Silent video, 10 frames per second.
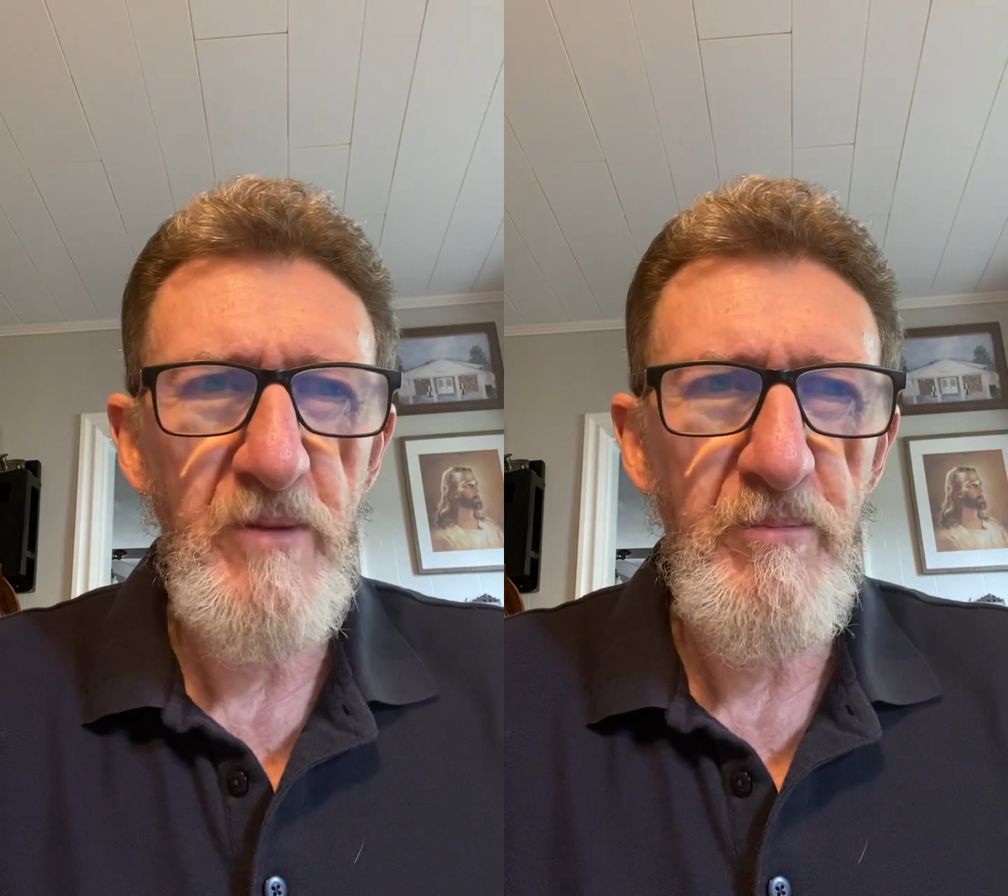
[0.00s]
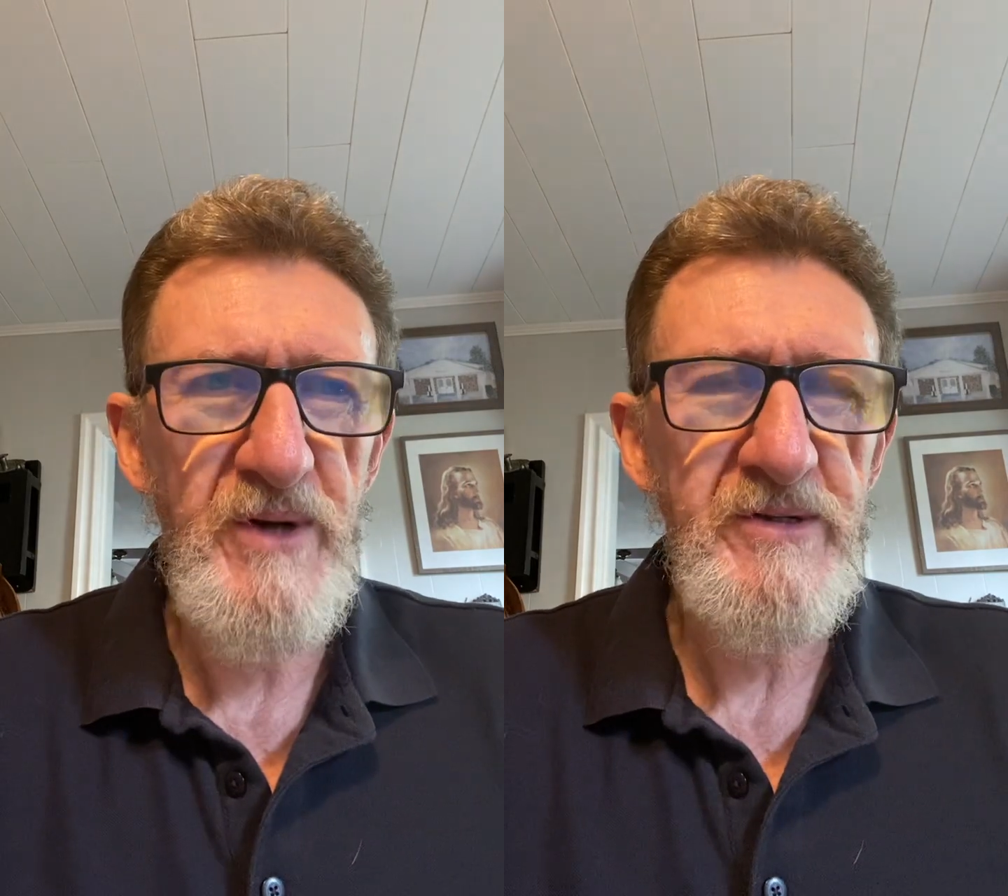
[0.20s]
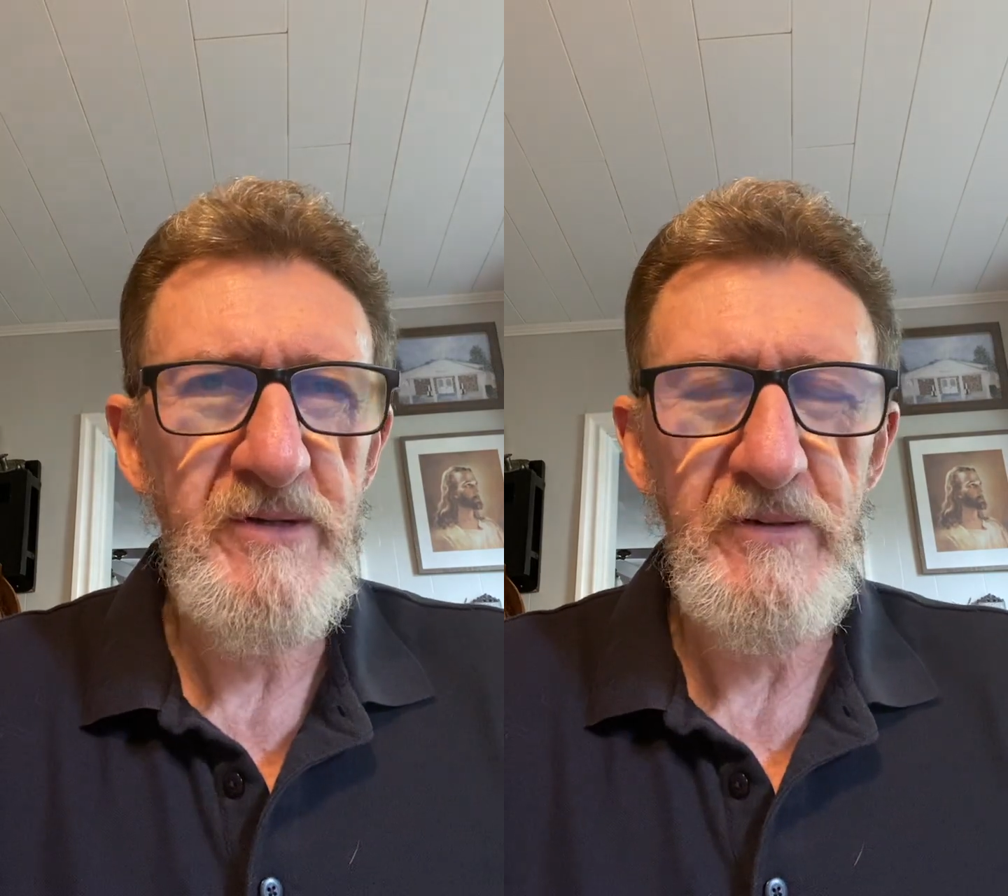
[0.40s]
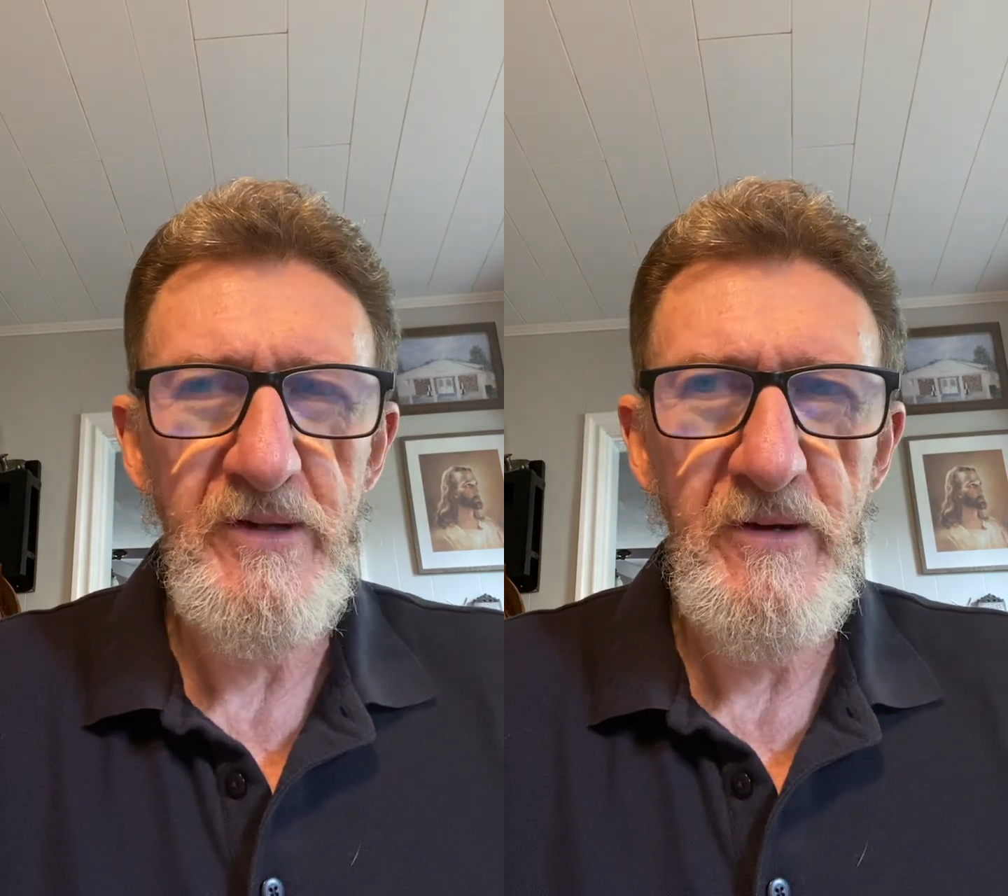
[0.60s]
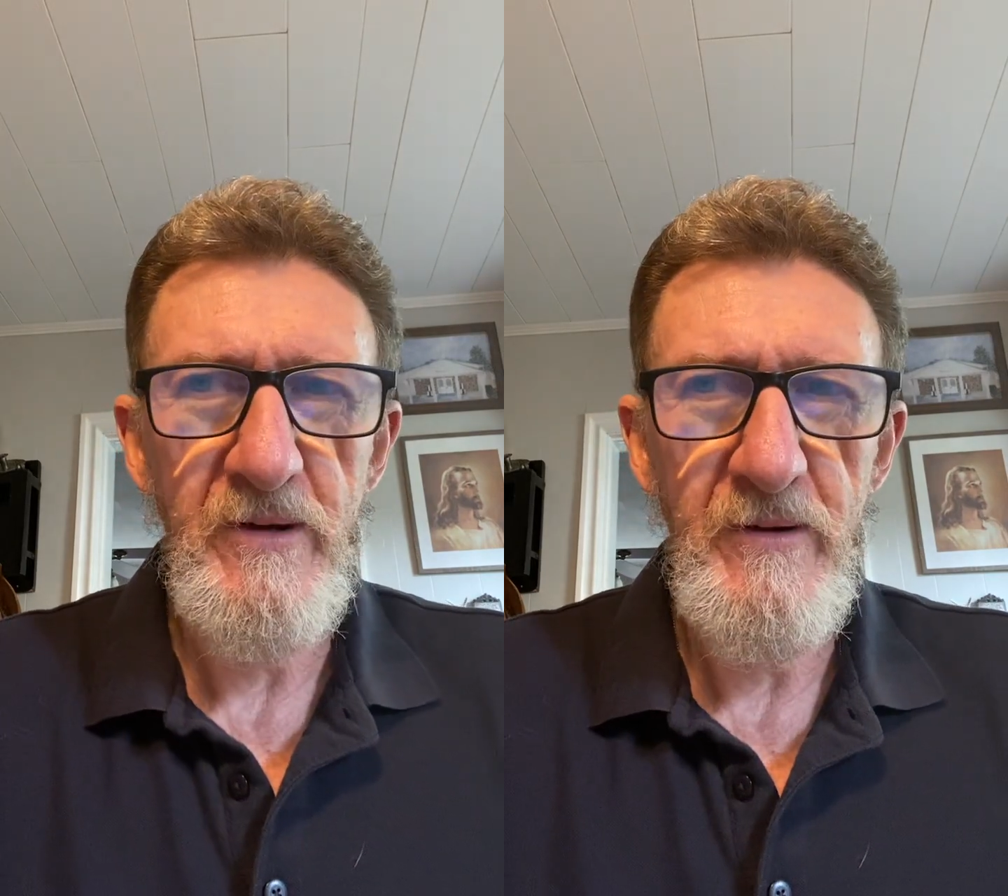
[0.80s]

abundantly.